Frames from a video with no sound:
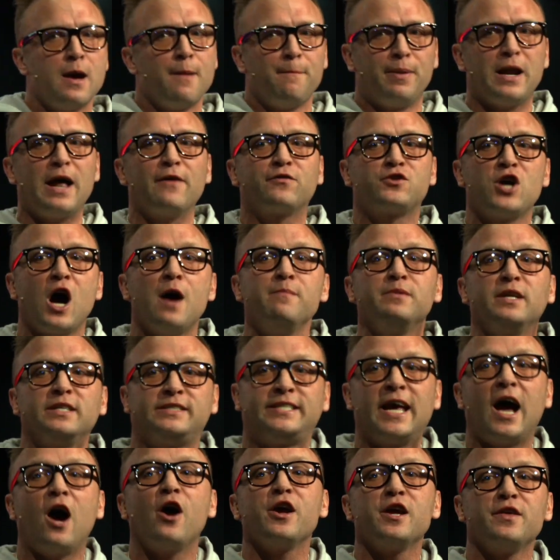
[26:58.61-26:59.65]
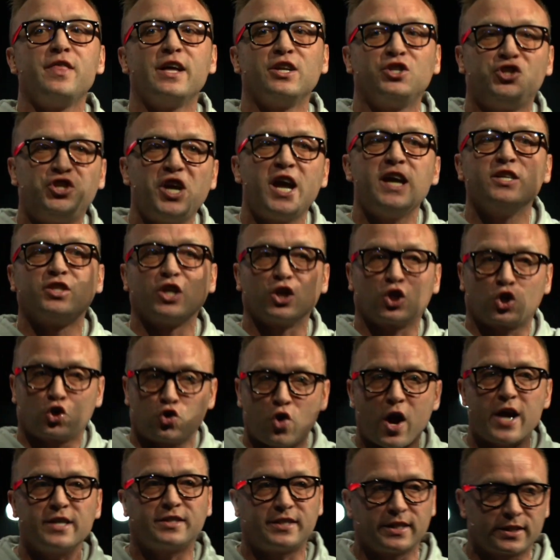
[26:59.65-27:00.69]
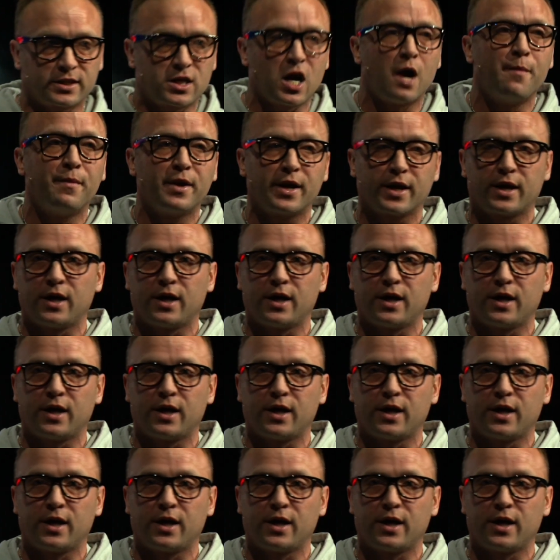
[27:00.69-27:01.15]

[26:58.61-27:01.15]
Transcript: but I've come to tell you that Jesus Christ is coming